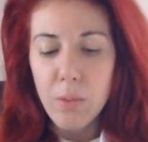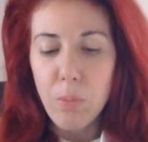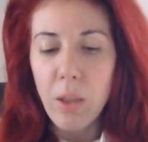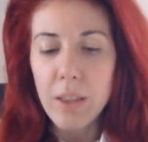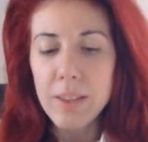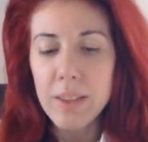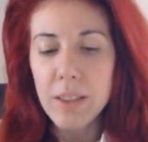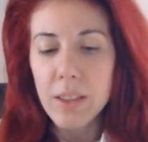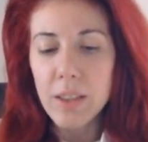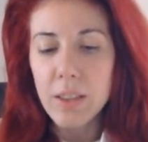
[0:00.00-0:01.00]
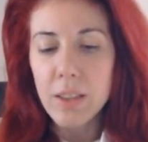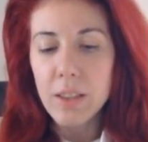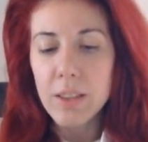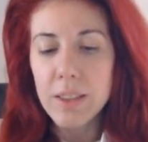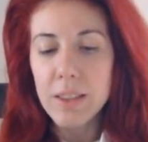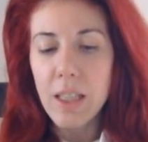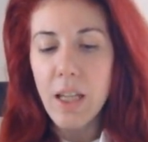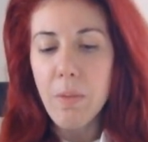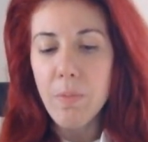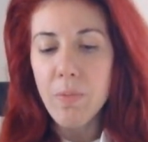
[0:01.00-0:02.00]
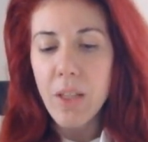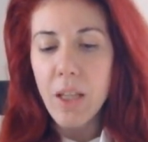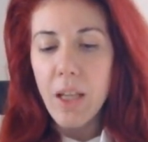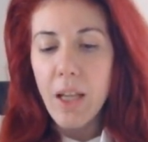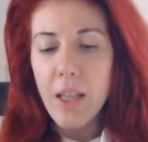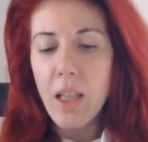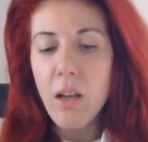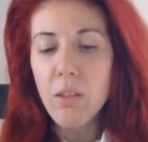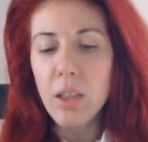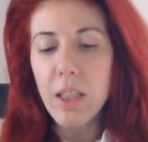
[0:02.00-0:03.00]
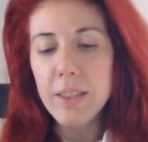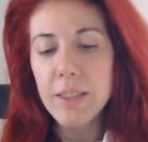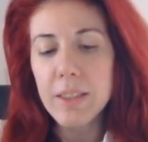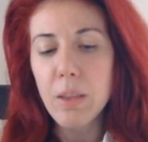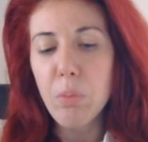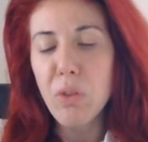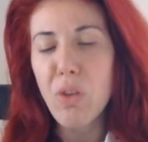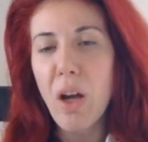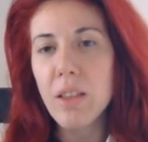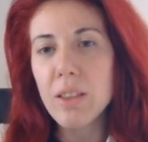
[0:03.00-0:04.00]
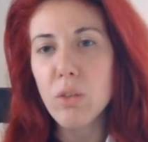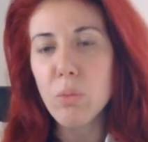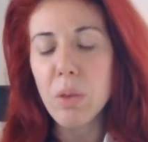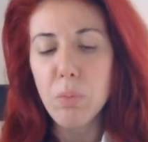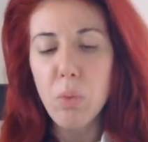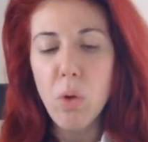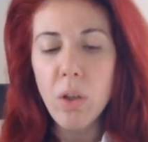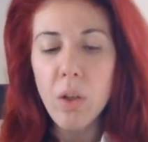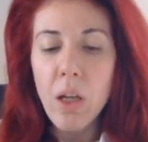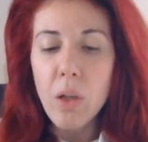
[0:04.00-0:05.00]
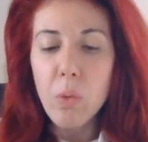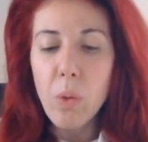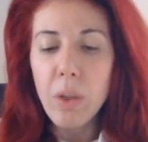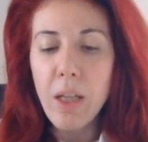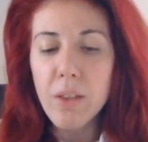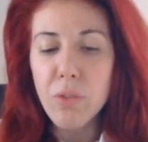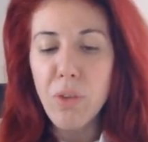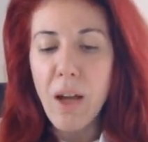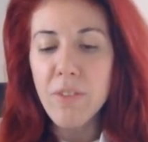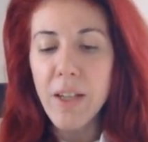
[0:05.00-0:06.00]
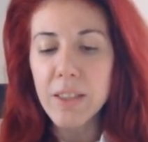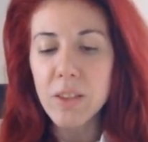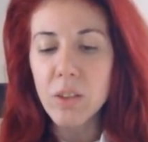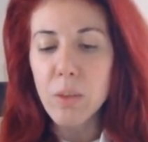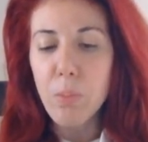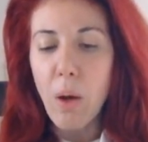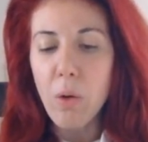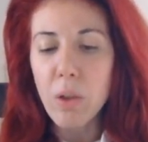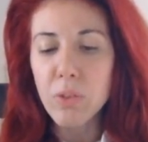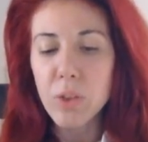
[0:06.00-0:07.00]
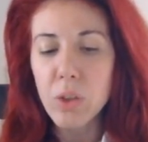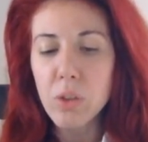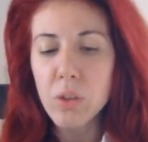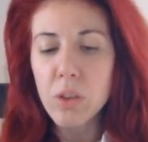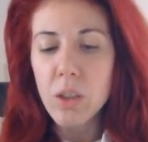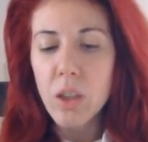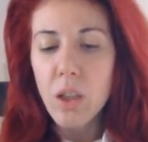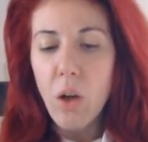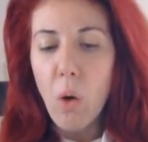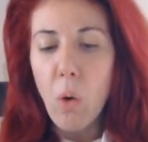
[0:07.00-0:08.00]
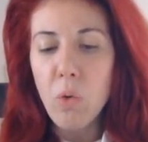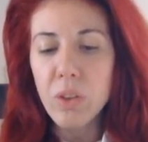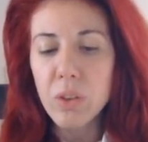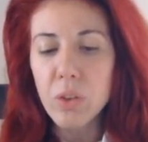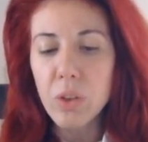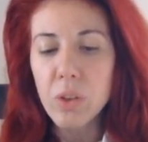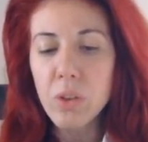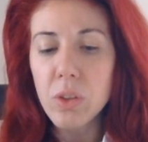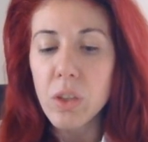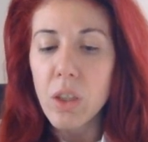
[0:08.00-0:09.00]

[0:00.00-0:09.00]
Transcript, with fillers: plus c. And now let us simplify a little bit more. We'll get five x on the power of two over two,